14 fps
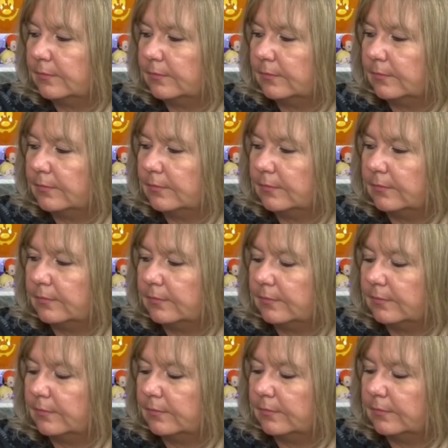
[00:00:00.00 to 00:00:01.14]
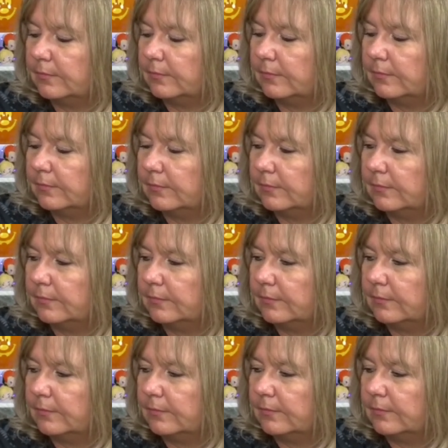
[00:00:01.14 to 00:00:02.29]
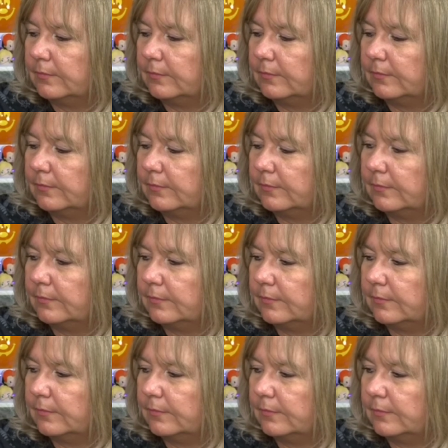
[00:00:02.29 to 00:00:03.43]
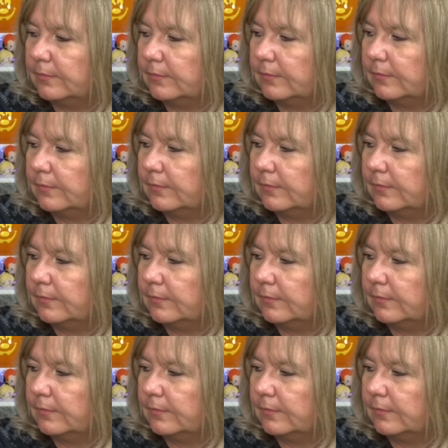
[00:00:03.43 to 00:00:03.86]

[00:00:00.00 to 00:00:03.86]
No words are spoken by the person on screen.